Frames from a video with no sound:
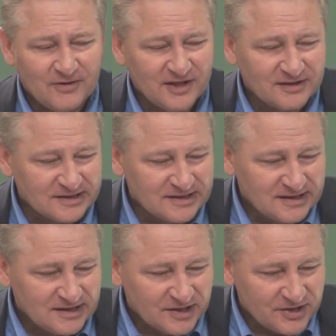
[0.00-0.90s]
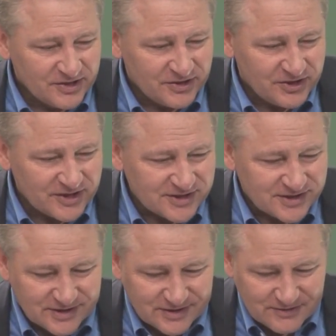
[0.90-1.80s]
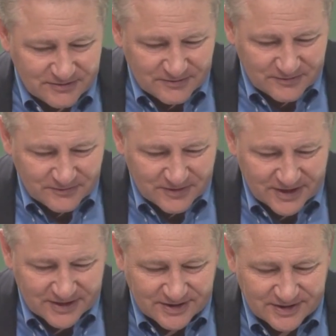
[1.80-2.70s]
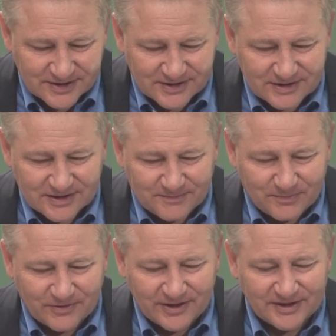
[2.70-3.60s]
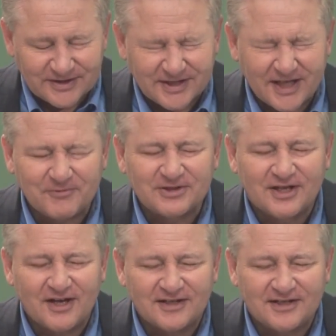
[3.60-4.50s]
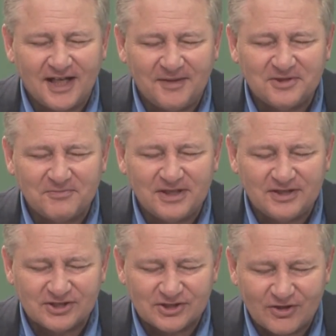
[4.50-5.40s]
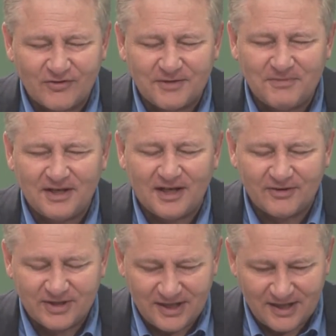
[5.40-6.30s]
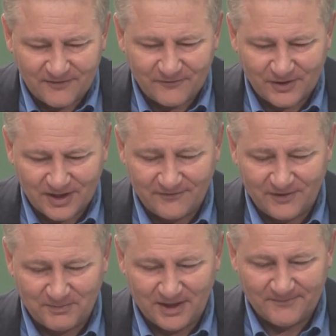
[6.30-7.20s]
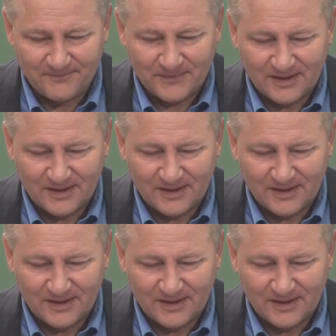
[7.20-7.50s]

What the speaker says: Well, this was a point in time when God came to me showing me how he had forgiven me.